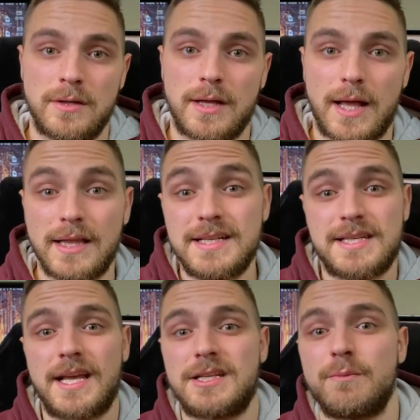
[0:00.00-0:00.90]
at least
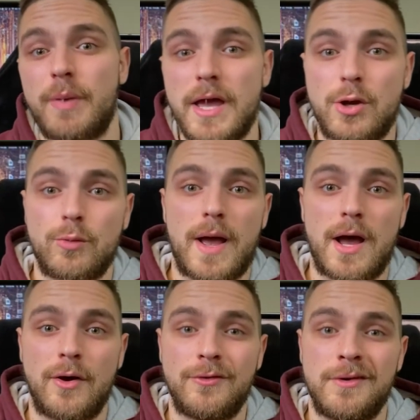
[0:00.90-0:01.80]
they get to bike
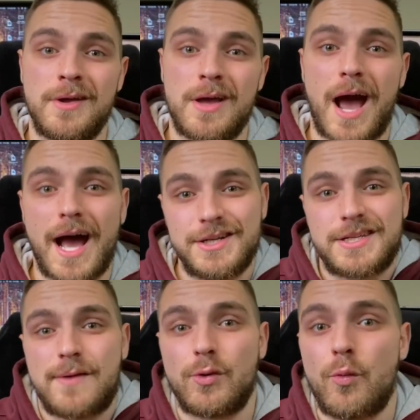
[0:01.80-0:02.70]
around. I just
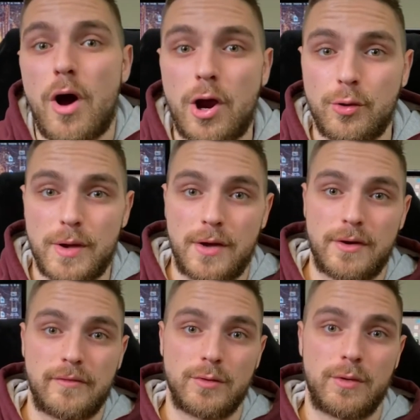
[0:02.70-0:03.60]
have to walk around
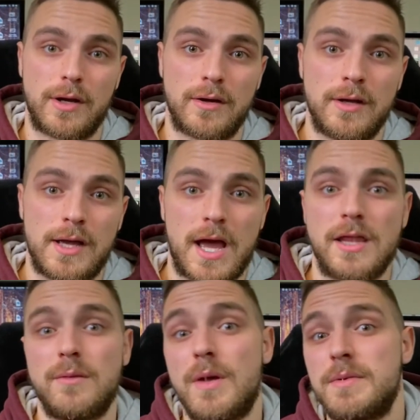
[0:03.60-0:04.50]
everywhere.
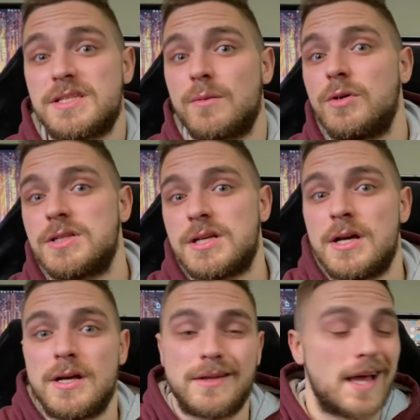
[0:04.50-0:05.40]
And then maybe
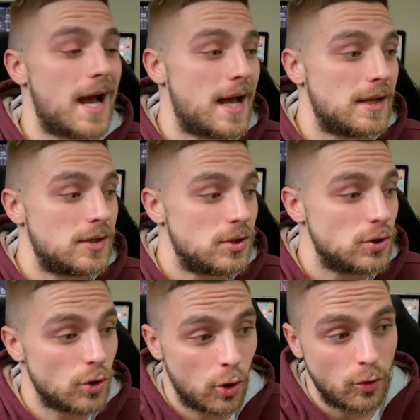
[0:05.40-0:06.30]
someone's that,
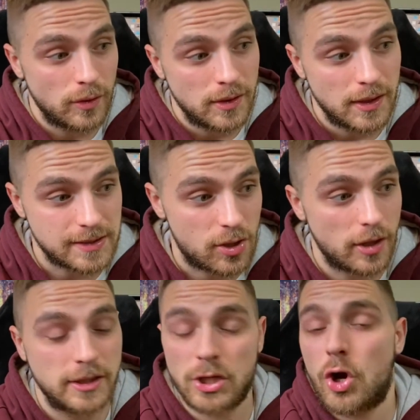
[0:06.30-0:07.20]
you know, has
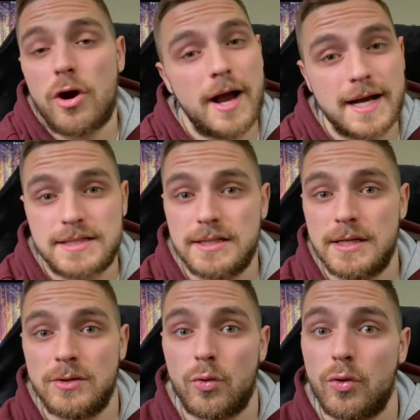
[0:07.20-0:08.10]
gotten in a car
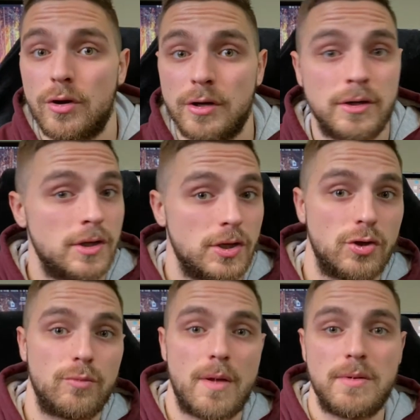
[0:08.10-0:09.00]
accident or, you
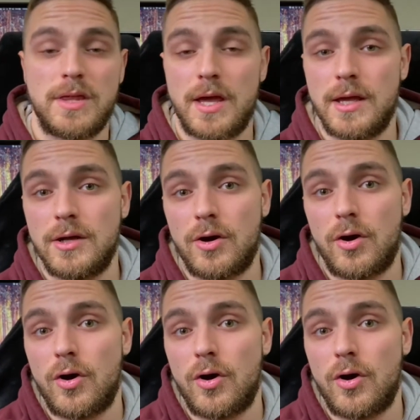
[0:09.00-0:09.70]
know, maybe they